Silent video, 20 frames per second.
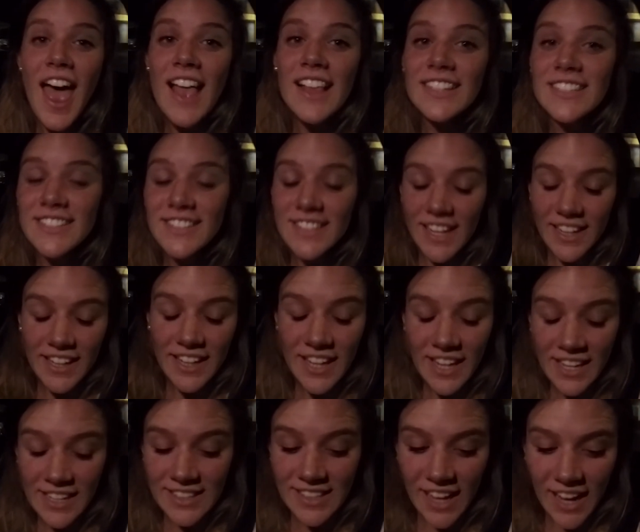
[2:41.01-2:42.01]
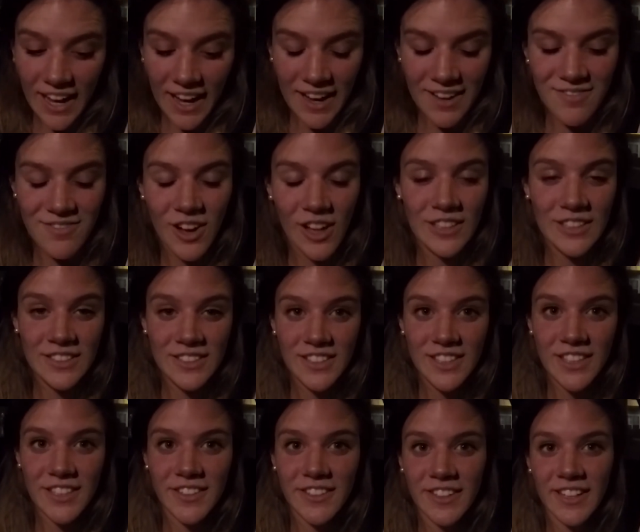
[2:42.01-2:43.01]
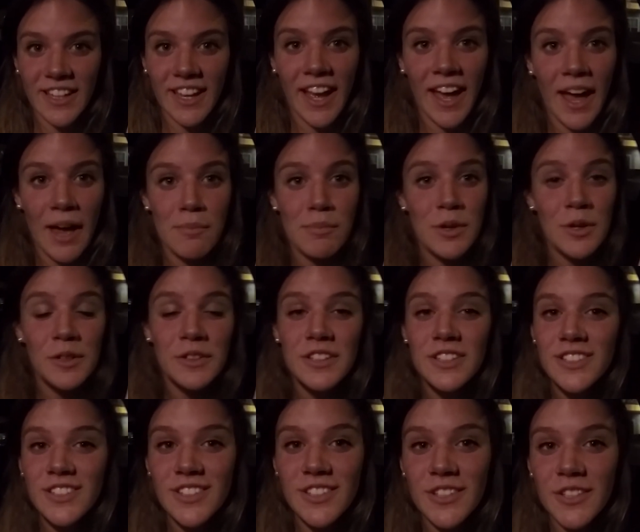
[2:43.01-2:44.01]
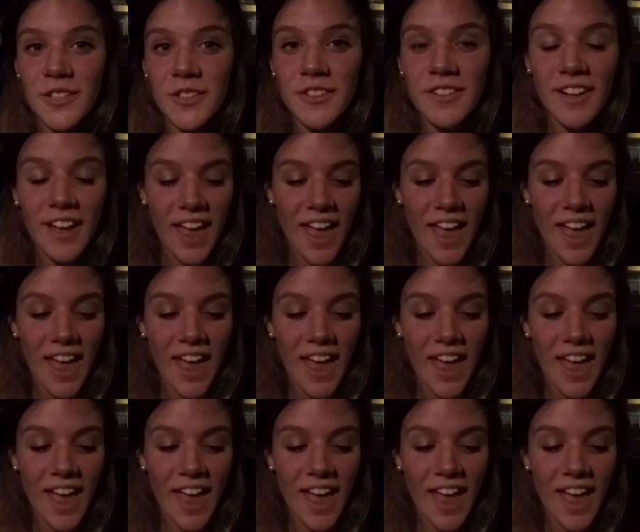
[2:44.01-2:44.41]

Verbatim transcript: second time volunteering at Boo at the Zoo.